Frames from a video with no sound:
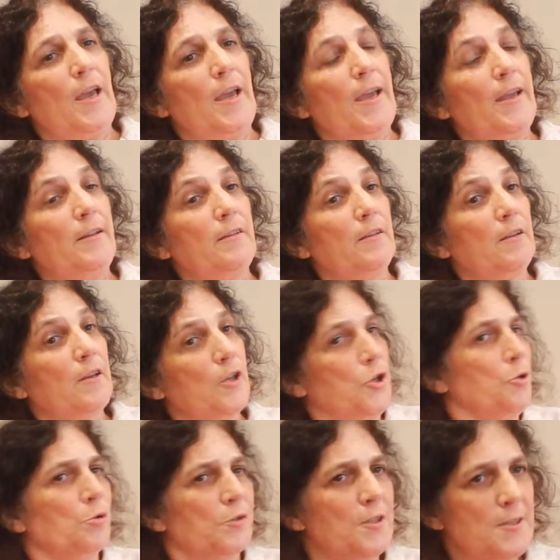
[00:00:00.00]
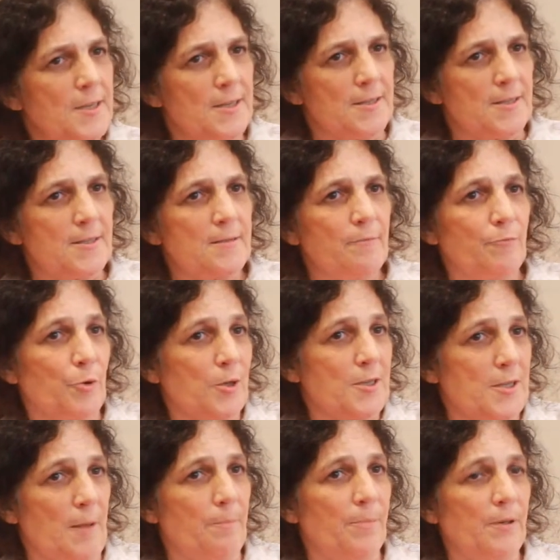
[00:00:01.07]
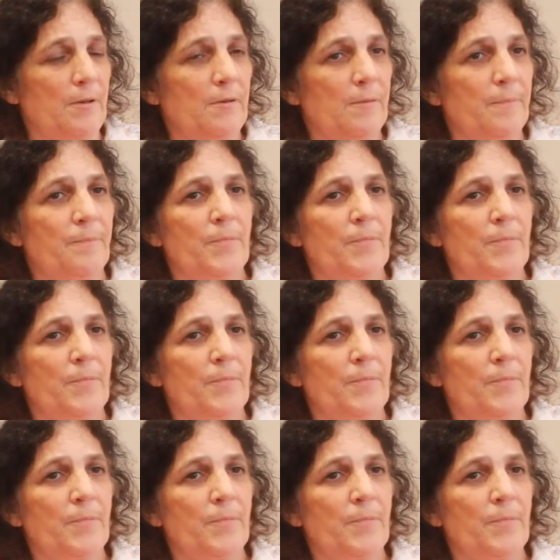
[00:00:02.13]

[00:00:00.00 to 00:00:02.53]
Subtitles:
and cure disease. For example,